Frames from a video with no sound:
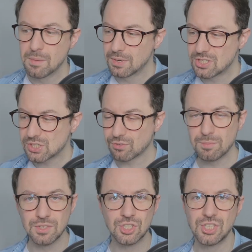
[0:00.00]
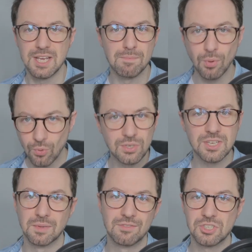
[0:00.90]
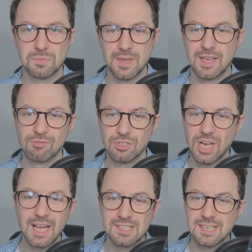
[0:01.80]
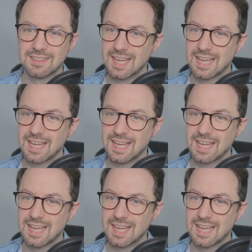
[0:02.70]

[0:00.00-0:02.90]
but just from the sheer boredom of just being rejected,